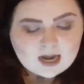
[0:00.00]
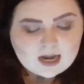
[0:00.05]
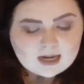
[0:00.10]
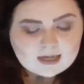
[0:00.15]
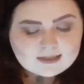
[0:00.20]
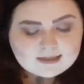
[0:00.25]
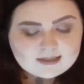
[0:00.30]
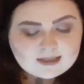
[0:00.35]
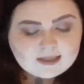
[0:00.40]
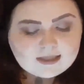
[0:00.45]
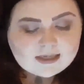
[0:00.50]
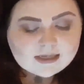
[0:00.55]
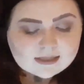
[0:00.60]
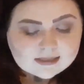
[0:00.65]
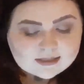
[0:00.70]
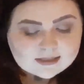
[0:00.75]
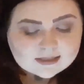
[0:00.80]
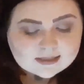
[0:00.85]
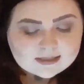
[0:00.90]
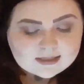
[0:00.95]
I say
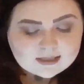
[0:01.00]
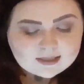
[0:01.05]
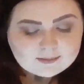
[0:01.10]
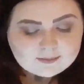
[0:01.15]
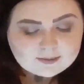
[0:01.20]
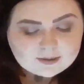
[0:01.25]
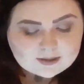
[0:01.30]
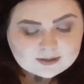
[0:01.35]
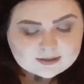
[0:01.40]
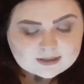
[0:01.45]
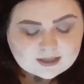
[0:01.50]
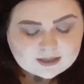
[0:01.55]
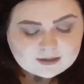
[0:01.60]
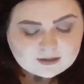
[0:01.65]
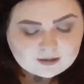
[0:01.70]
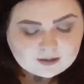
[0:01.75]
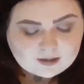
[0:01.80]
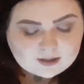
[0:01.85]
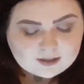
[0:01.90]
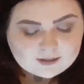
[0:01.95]
entity because I
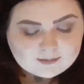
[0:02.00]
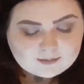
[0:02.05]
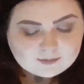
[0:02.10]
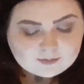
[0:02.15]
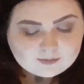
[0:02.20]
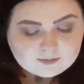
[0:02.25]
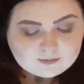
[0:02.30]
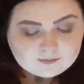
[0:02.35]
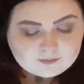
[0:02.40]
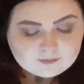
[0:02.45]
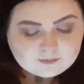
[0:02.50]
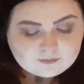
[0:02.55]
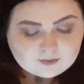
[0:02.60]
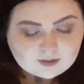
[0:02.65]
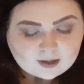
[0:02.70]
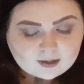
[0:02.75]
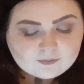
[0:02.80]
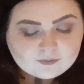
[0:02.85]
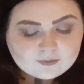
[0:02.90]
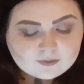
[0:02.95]
thought it would
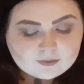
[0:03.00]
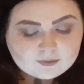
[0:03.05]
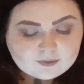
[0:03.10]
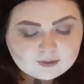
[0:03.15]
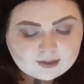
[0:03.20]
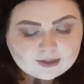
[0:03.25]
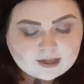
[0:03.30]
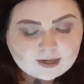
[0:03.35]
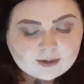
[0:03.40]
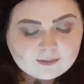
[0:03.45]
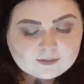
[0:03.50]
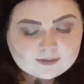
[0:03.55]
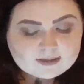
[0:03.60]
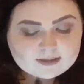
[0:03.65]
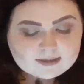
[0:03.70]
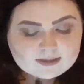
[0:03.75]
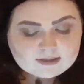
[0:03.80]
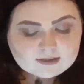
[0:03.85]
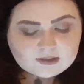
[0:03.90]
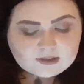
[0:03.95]
fly over the lake I was
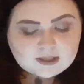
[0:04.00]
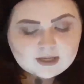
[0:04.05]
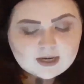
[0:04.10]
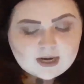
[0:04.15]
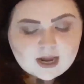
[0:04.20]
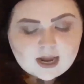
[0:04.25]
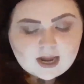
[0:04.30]
near